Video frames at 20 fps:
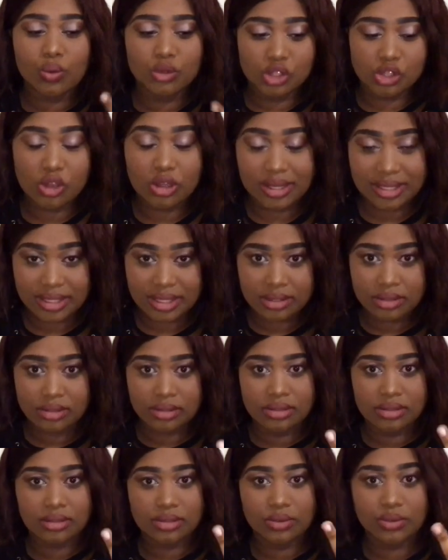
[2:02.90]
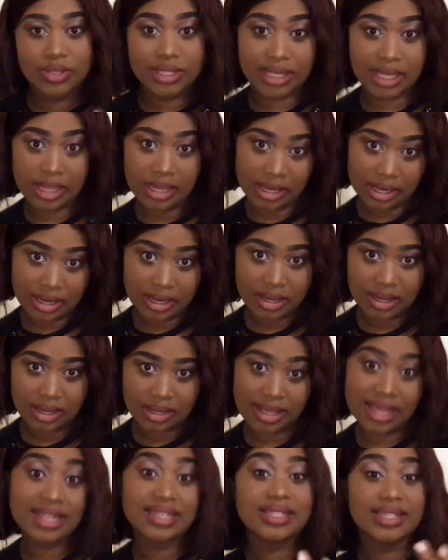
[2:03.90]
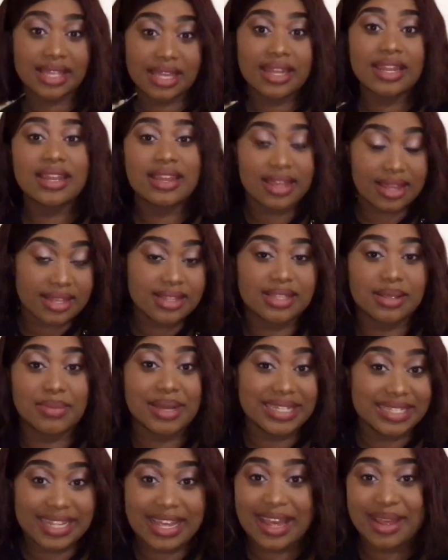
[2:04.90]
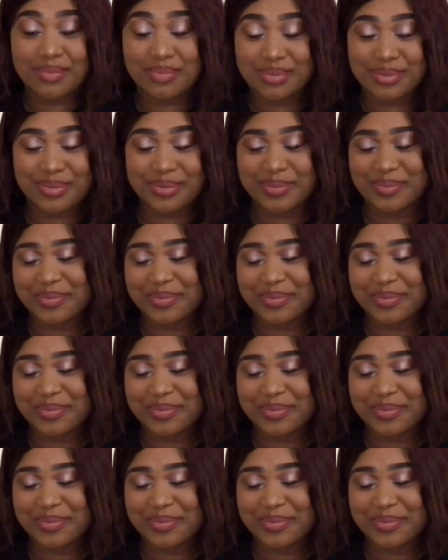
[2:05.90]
short, skinny. Yes, skinny niggas are my type.